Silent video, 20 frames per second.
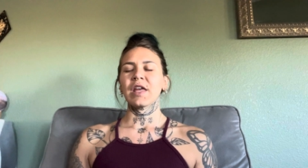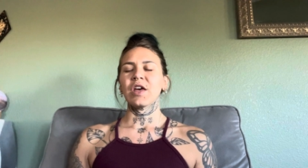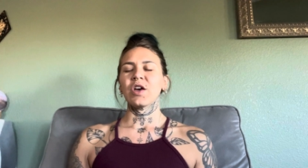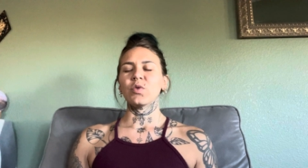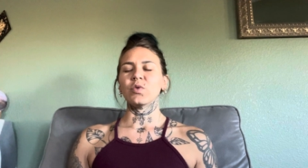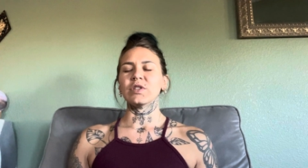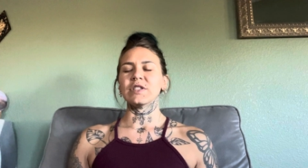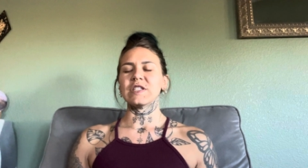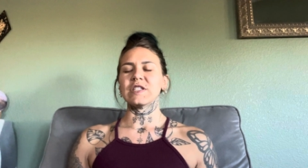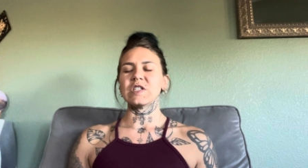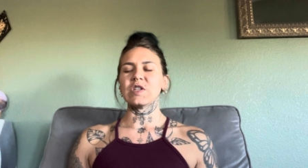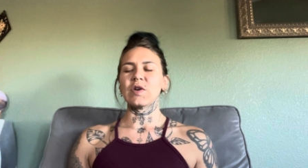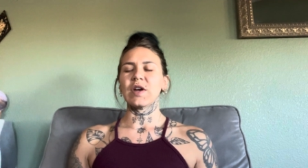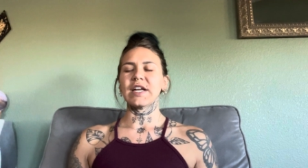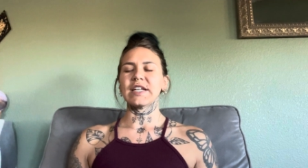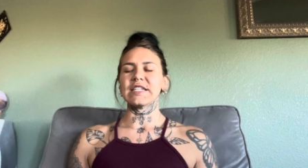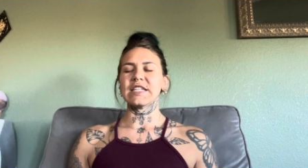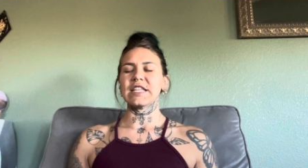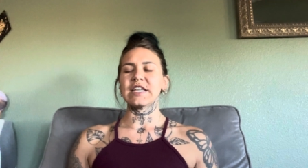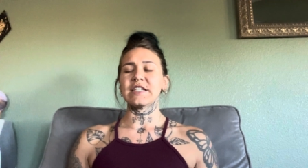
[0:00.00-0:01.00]
Once you
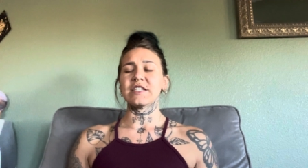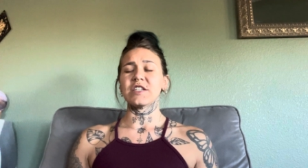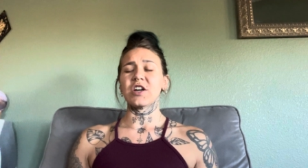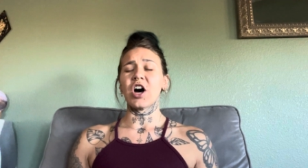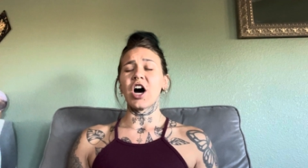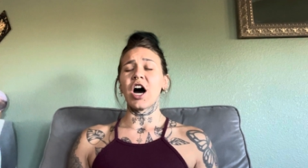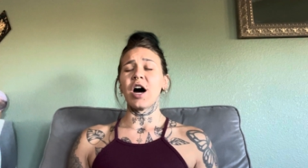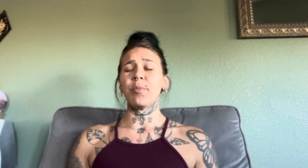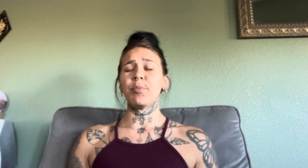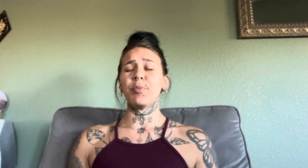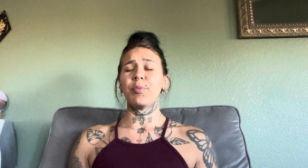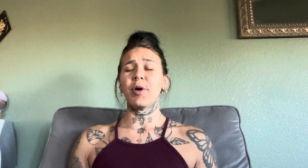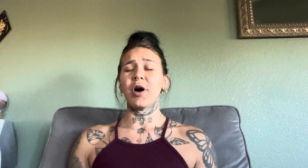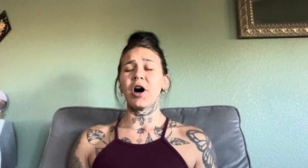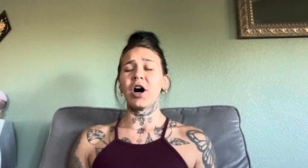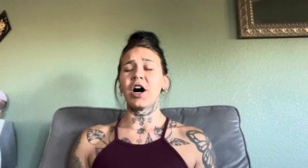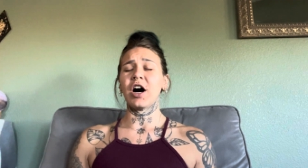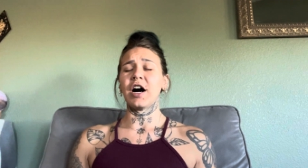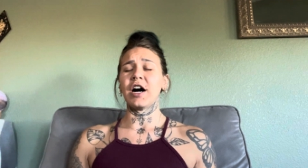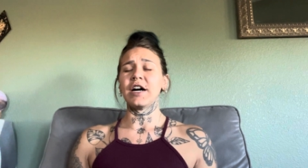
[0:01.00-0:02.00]
get to the top,
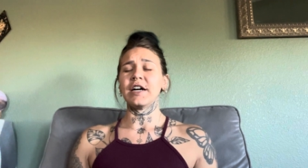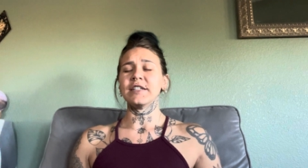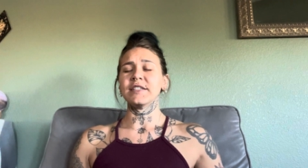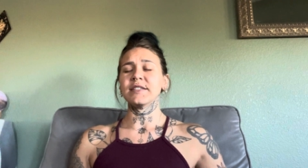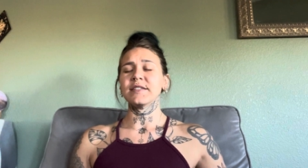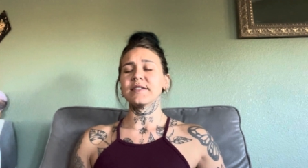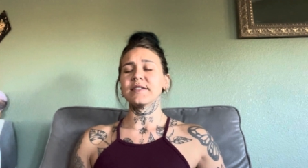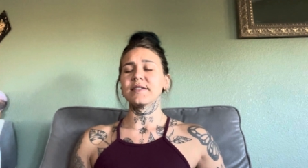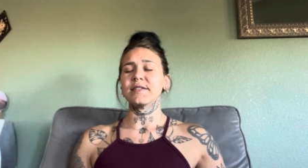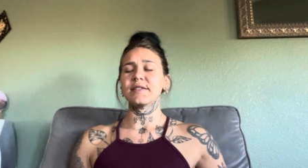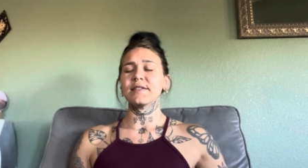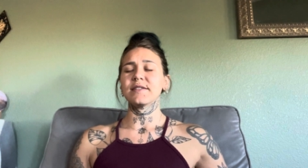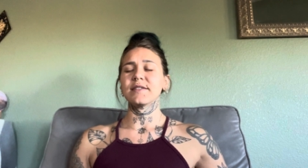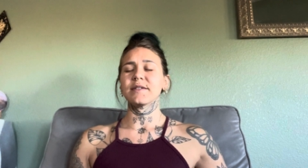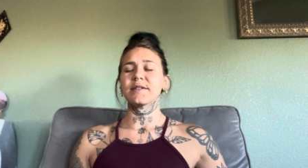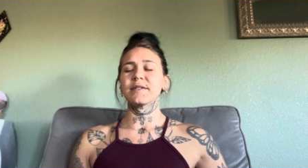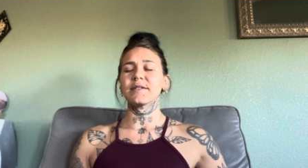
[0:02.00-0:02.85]
pause.